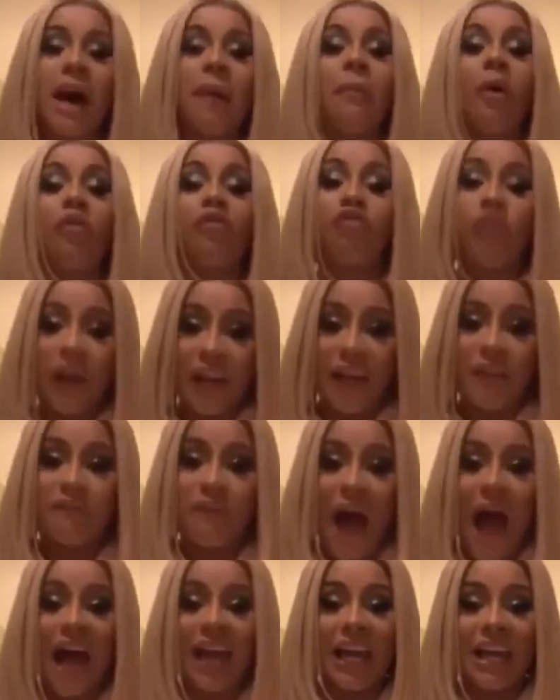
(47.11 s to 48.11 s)
I'ma really
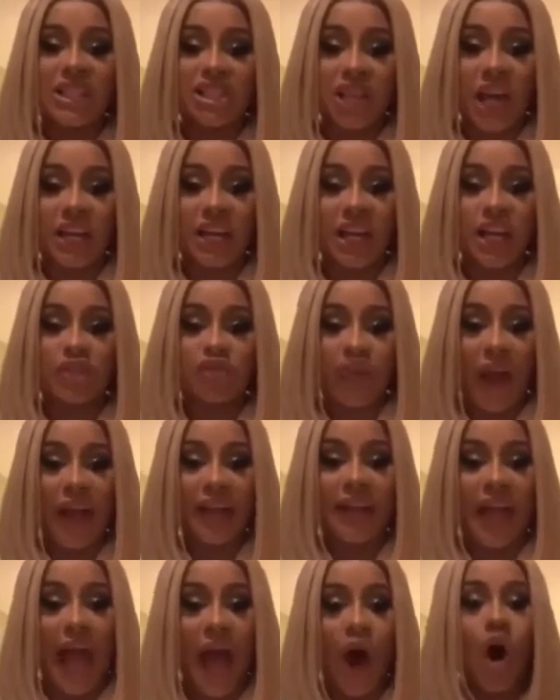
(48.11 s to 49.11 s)
violate y'all niggas right
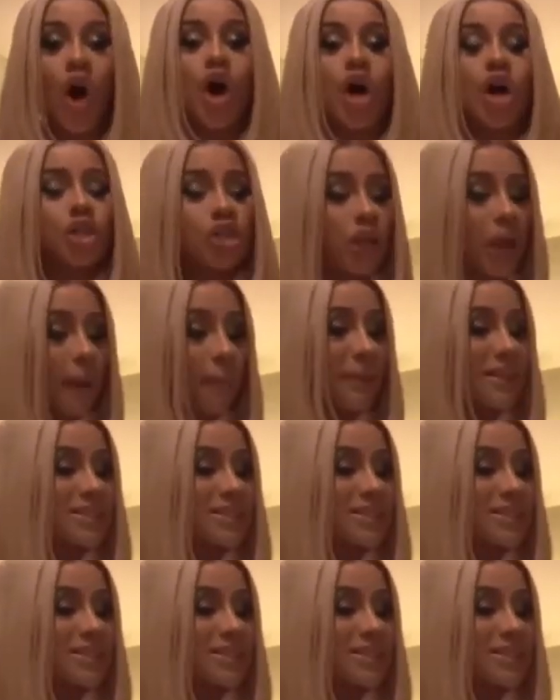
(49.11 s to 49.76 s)
now. So let